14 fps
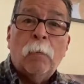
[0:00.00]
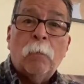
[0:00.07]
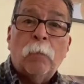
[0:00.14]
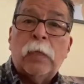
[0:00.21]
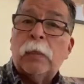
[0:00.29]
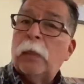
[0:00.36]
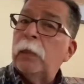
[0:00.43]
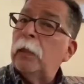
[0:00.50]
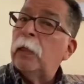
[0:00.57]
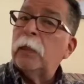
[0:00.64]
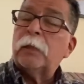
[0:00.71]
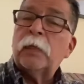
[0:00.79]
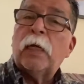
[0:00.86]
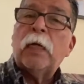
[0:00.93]
But a lot
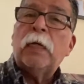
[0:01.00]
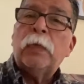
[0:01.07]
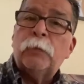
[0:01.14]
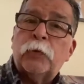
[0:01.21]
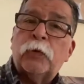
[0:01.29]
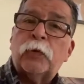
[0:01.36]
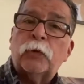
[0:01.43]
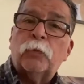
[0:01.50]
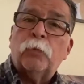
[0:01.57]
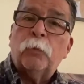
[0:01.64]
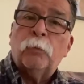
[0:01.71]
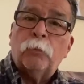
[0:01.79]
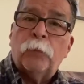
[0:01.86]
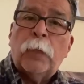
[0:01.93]
of times,
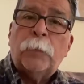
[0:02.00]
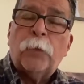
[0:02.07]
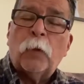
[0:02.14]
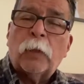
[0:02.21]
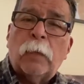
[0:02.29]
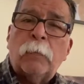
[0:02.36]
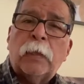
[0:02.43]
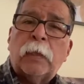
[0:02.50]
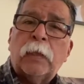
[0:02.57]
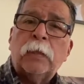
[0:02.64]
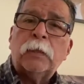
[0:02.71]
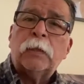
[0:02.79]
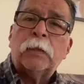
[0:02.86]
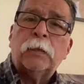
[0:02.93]
people come
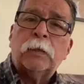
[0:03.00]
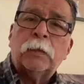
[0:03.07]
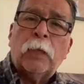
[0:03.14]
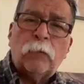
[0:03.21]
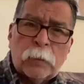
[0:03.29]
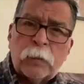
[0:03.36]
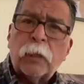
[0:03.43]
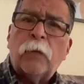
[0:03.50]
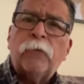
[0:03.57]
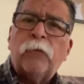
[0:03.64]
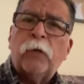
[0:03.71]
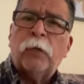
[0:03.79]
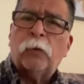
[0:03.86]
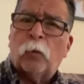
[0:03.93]
against us and we
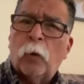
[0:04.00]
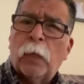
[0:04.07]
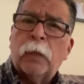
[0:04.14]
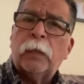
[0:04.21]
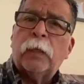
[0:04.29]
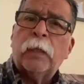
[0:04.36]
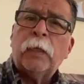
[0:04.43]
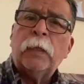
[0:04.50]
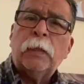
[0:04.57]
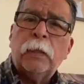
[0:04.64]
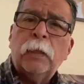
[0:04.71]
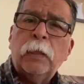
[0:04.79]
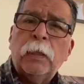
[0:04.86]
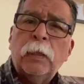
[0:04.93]
suffer quietly,
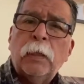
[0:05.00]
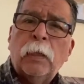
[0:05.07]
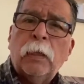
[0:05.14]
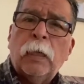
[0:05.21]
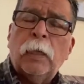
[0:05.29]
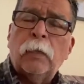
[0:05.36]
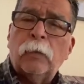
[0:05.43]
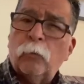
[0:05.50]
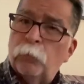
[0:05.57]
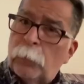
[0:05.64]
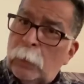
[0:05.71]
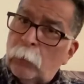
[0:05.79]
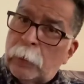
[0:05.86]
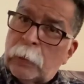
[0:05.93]

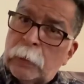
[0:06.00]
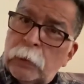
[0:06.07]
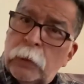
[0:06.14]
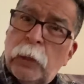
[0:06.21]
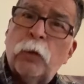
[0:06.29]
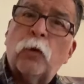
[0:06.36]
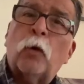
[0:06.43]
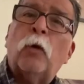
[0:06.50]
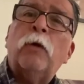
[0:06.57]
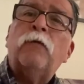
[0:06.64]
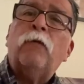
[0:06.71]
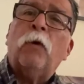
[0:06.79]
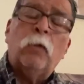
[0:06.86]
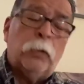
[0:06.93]
but we continue going
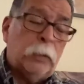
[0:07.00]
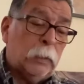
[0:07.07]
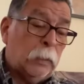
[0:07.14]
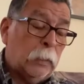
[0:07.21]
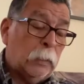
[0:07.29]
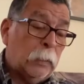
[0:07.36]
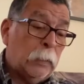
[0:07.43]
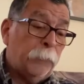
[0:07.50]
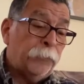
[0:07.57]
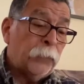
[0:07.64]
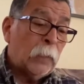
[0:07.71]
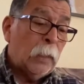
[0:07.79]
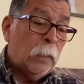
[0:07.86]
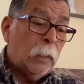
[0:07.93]
forward.
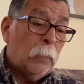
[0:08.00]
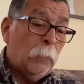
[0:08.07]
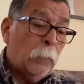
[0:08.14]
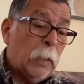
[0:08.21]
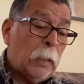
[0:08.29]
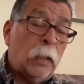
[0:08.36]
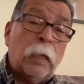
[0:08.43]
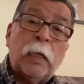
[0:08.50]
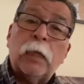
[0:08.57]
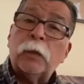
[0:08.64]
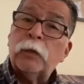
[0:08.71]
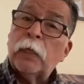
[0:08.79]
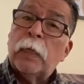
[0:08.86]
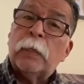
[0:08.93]
But a lot
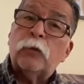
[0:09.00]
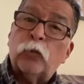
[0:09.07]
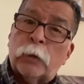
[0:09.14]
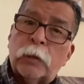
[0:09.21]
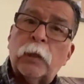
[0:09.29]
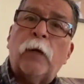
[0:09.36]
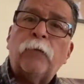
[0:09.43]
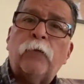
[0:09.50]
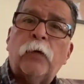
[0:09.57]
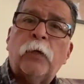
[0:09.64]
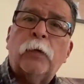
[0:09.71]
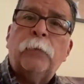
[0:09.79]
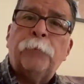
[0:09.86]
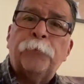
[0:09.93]
of times we
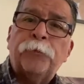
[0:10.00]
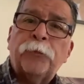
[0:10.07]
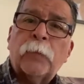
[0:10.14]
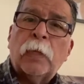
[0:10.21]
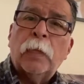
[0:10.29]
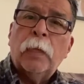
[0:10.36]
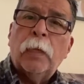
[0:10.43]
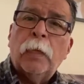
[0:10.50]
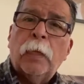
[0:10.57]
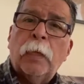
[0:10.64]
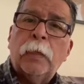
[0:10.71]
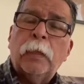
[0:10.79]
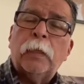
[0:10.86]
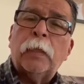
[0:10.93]
suffer
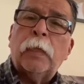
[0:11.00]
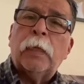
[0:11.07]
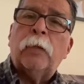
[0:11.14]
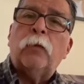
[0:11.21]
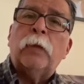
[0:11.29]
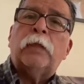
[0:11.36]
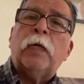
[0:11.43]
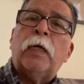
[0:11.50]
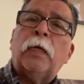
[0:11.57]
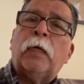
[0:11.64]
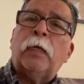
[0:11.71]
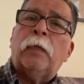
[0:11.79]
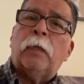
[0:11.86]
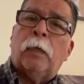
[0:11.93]
and we
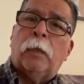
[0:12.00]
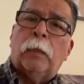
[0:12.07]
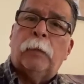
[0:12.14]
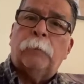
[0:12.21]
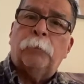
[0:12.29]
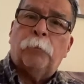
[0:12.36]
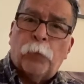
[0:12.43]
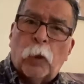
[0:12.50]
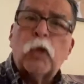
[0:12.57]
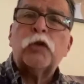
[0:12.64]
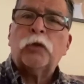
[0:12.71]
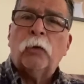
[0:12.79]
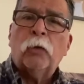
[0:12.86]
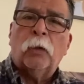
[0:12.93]
take it
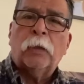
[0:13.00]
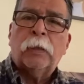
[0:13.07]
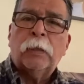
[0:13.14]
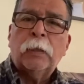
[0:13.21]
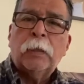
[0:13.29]
personal,